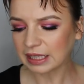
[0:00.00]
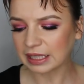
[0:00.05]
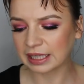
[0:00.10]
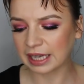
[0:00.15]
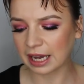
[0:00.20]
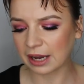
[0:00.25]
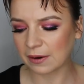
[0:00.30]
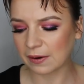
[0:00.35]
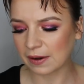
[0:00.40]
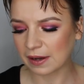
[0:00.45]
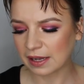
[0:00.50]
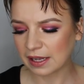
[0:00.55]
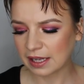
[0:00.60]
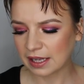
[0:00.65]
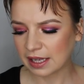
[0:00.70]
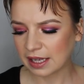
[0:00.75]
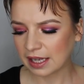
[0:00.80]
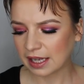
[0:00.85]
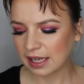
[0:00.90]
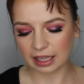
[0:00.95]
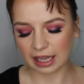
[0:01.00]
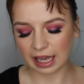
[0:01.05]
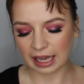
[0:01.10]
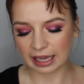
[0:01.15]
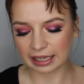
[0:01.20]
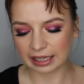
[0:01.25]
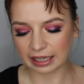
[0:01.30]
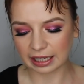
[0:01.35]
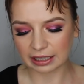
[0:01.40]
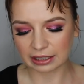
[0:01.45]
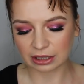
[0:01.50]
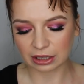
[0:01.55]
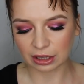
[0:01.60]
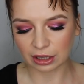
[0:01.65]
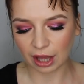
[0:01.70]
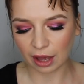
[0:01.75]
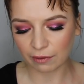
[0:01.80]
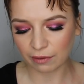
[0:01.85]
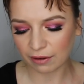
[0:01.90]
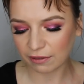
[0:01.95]
Now, I
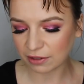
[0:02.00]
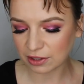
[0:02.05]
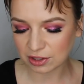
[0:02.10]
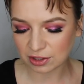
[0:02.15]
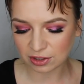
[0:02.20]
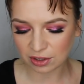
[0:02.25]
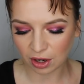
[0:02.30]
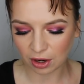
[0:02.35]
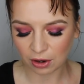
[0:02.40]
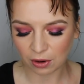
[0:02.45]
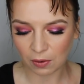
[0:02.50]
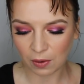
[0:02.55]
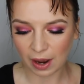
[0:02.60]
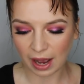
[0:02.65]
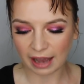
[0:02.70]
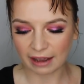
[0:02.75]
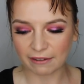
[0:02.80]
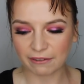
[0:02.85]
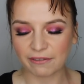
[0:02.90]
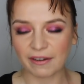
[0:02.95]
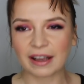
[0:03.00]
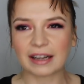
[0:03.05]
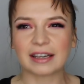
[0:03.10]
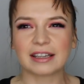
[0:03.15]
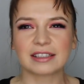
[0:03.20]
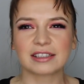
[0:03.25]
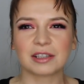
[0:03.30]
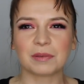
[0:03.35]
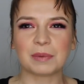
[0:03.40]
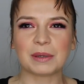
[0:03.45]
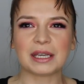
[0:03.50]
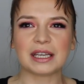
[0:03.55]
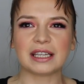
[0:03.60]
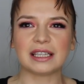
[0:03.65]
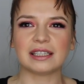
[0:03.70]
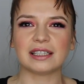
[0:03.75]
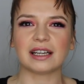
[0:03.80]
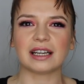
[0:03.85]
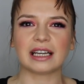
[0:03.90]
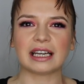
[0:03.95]
love it, so I find it to
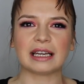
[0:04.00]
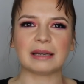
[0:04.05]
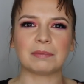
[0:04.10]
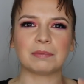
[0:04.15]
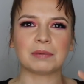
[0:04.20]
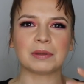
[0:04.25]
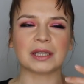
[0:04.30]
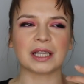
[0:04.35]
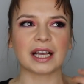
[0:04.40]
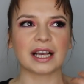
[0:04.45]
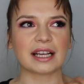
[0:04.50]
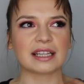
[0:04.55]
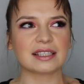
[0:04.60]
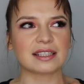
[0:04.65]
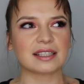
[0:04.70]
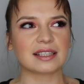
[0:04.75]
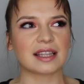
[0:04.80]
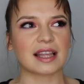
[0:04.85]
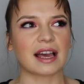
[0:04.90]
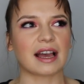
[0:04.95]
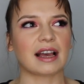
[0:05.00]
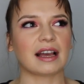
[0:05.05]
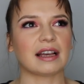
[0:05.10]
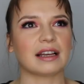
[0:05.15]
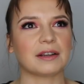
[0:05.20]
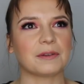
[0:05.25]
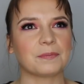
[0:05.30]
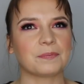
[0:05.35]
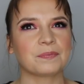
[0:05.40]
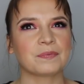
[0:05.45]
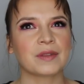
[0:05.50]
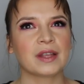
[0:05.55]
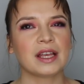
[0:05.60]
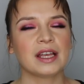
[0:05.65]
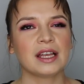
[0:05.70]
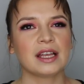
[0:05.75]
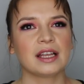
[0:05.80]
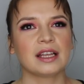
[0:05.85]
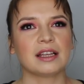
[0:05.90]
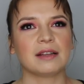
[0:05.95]
be a place that
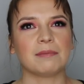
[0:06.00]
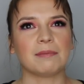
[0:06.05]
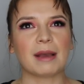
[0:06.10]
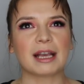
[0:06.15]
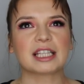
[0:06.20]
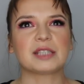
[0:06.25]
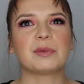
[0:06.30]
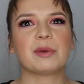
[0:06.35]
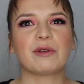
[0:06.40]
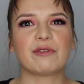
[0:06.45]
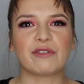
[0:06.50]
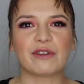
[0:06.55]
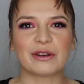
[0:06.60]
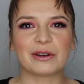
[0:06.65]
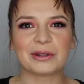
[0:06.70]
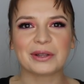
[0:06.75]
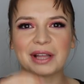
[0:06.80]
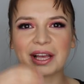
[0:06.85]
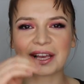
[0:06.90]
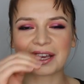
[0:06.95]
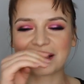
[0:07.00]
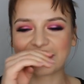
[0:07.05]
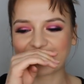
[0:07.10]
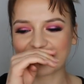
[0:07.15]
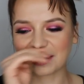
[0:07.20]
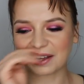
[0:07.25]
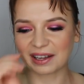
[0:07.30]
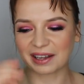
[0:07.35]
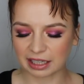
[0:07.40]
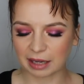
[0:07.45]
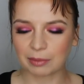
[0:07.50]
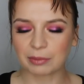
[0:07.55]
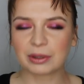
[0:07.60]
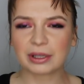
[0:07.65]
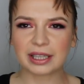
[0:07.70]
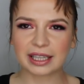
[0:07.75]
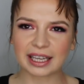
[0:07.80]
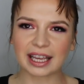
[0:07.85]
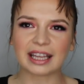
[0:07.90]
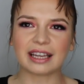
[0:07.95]
makes me feel like I'm
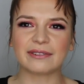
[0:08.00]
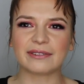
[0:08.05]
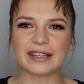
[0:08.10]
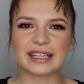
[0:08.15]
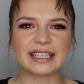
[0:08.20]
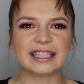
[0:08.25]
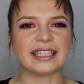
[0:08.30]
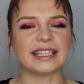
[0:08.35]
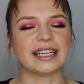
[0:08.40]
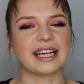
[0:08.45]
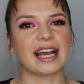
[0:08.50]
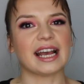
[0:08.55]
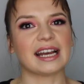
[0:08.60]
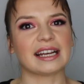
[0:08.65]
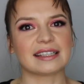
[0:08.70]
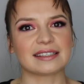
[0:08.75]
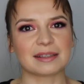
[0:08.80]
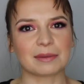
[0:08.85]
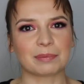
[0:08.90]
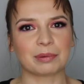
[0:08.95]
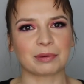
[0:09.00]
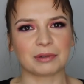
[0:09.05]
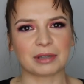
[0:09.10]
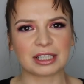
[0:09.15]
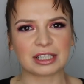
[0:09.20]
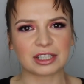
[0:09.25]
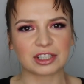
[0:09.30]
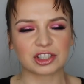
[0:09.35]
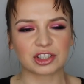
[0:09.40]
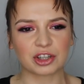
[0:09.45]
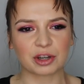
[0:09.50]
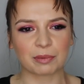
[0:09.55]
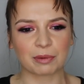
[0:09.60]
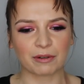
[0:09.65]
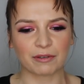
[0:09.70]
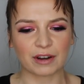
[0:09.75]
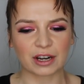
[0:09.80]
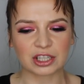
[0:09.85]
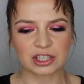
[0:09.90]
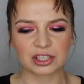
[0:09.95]
really kind of in it as an industry
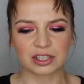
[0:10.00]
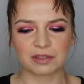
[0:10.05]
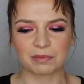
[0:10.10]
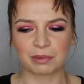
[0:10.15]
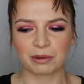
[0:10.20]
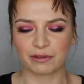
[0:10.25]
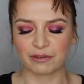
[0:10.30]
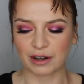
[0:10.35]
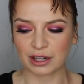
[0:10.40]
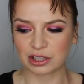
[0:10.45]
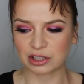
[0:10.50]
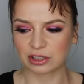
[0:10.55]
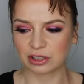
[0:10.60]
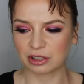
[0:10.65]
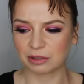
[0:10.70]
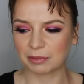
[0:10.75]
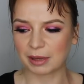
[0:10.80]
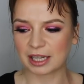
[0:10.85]
professional.